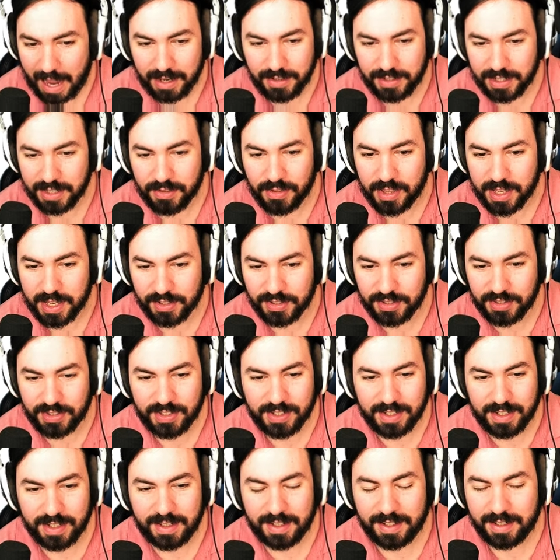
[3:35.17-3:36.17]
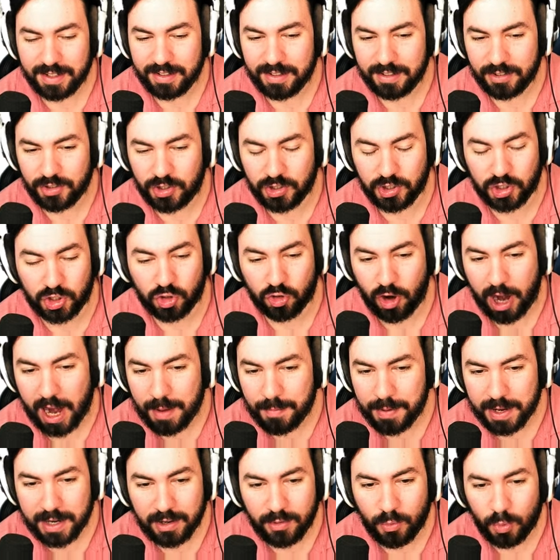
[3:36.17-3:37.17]
I did this,
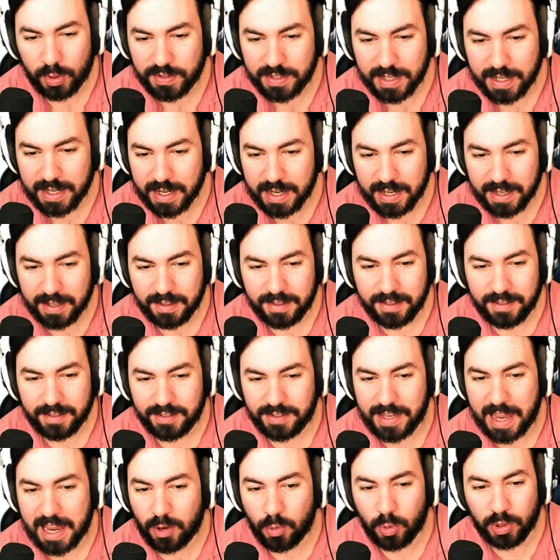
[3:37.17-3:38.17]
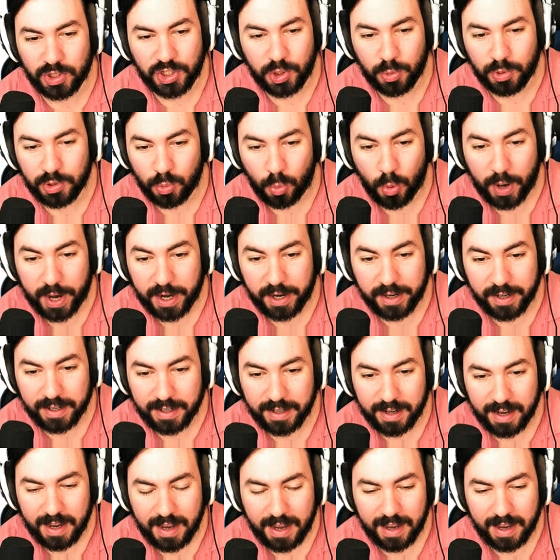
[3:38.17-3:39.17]
describing what's in it, saying what she was
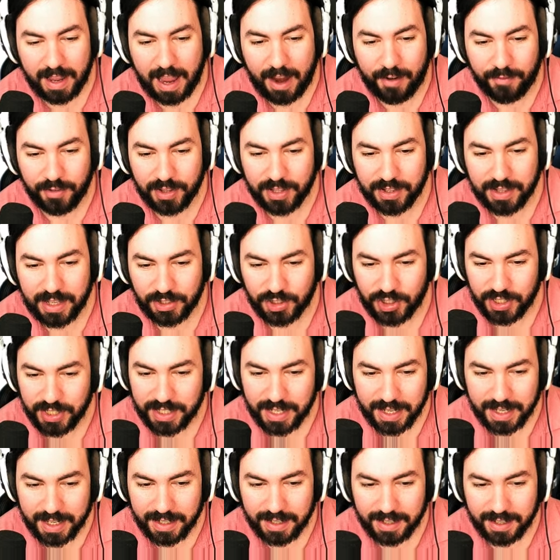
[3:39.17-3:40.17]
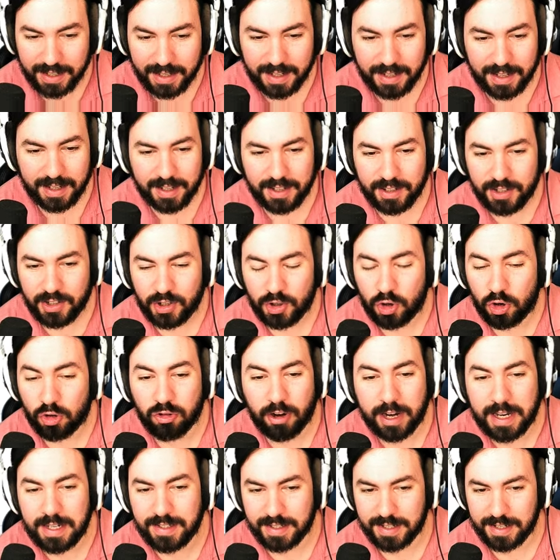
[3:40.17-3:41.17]
wearing, everything that she did.
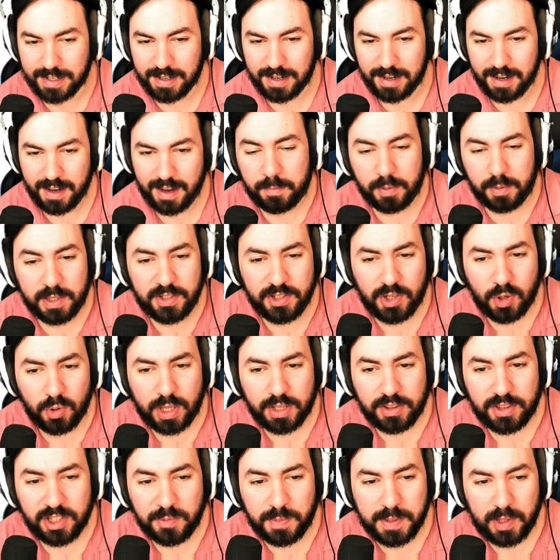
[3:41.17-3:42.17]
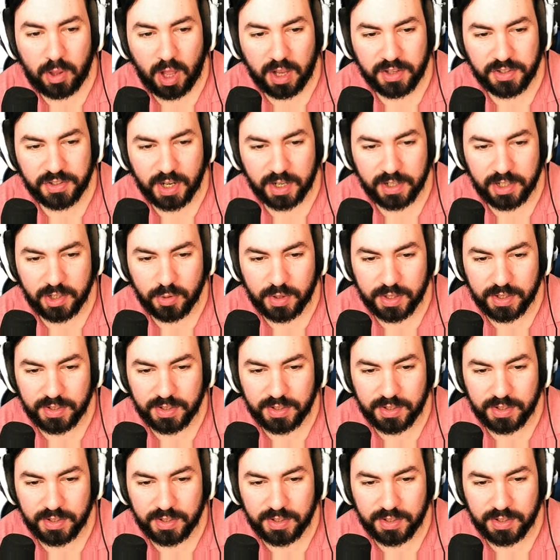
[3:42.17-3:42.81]
Crazy. And please don't let this be lost on you.